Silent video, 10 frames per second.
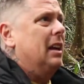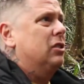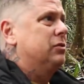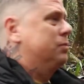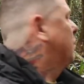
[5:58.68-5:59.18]

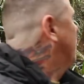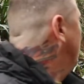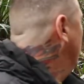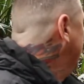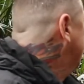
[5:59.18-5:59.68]
because
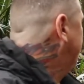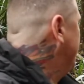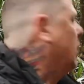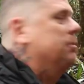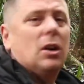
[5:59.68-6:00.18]
that's the
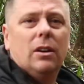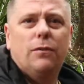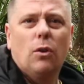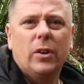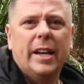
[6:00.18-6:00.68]
feel I'm going
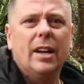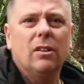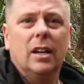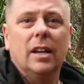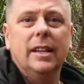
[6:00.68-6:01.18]
for in
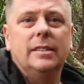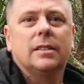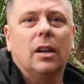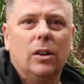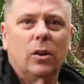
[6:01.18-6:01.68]
here. It is,
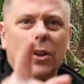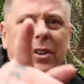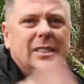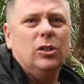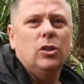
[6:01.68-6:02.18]
although
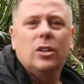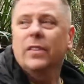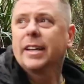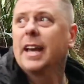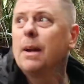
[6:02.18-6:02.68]
it doesn't look it
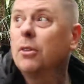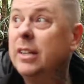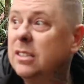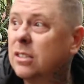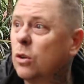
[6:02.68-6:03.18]
on the camera, it is